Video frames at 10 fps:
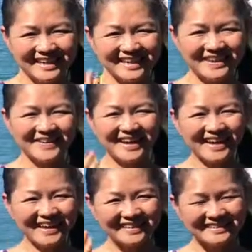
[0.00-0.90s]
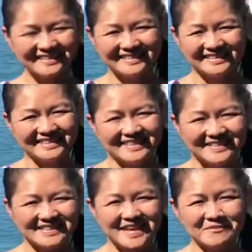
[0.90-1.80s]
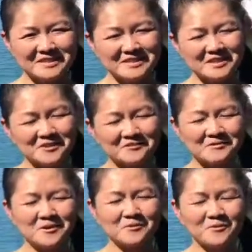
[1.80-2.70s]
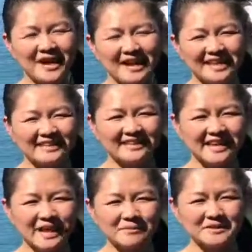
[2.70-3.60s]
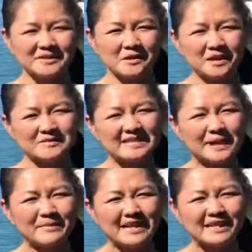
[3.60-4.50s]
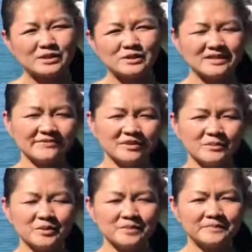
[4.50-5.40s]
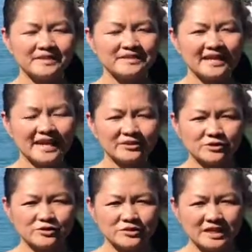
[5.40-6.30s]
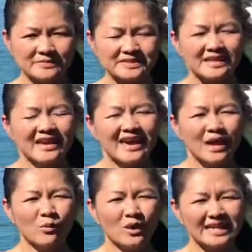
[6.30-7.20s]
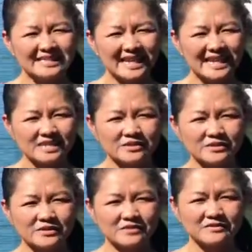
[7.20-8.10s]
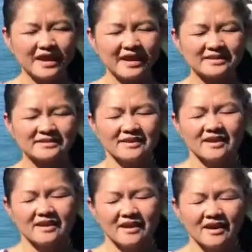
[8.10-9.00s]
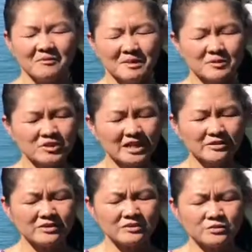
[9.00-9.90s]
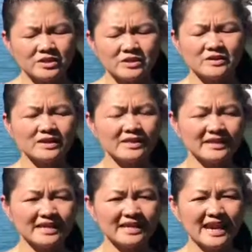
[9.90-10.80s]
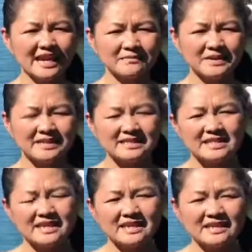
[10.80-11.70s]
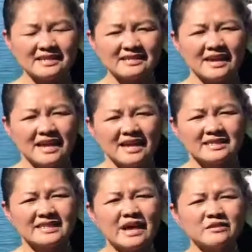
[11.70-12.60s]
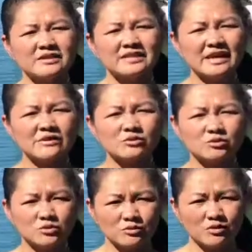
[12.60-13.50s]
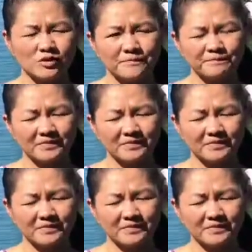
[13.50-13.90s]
Aloha! It's coming to you from Hawaii, another episode of Stepping into Living Your Purpose and Your Dreams and what it takes to do that. I'm going to share with you another key element is telling yourself the truth.